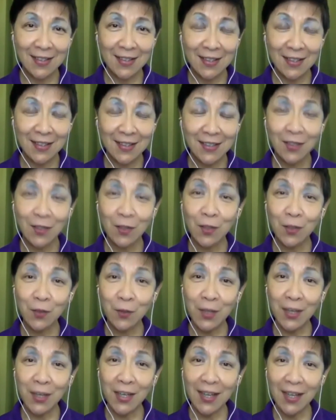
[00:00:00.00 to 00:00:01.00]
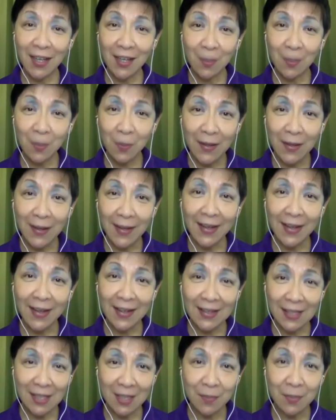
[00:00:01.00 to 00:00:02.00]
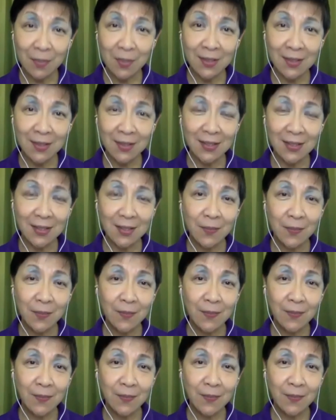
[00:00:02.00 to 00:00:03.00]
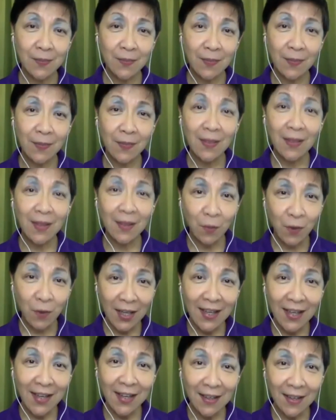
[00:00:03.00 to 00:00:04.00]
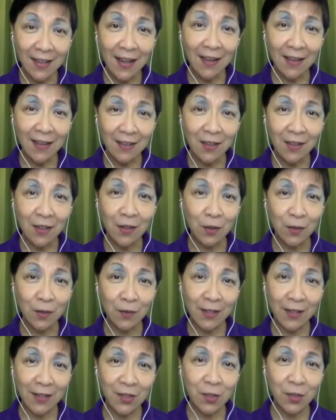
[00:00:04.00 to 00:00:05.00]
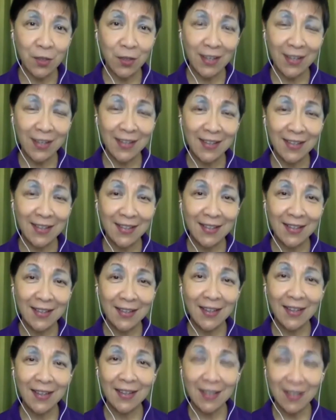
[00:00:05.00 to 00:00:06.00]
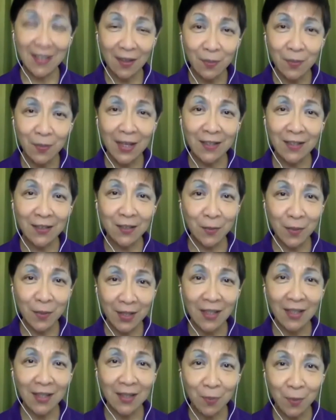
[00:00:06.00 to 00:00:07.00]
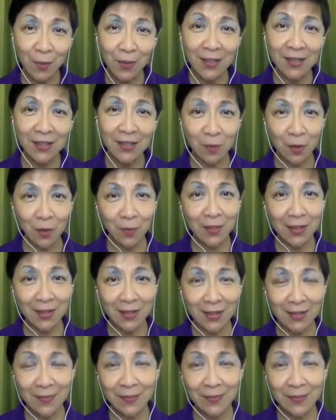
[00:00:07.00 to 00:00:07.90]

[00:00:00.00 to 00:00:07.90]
So if we can apply acceptance, then we can let go of history and come back to being in the present moment.